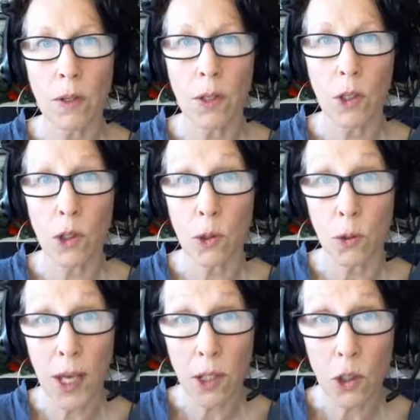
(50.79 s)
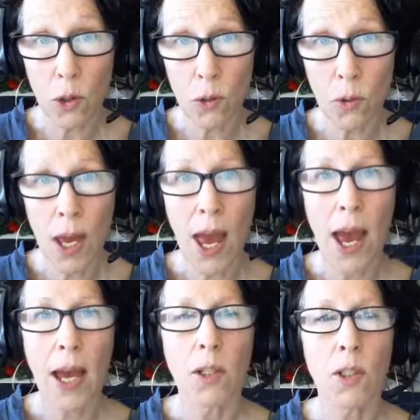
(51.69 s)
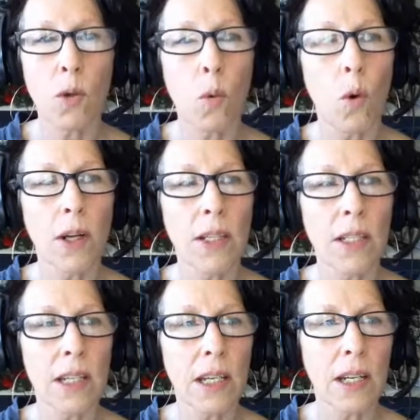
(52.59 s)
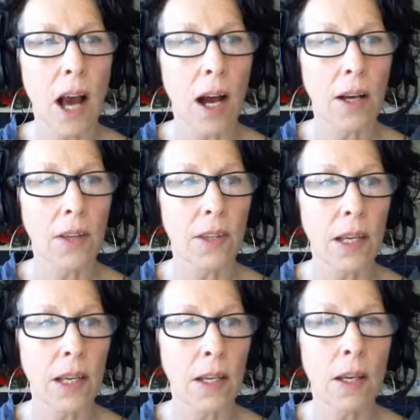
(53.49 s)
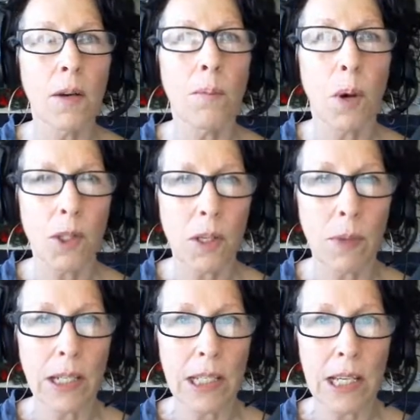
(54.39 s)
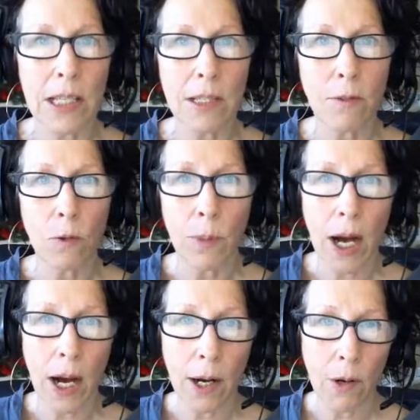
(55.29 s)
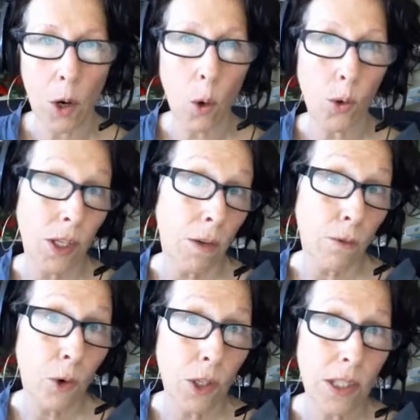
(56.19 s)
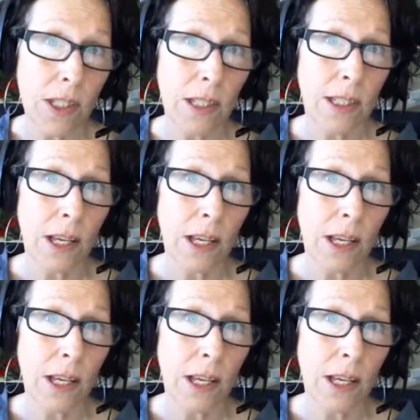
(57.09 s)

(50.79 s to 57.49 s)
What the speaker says: you can do and what indeed are the possibilities for Mahara, or the affordances,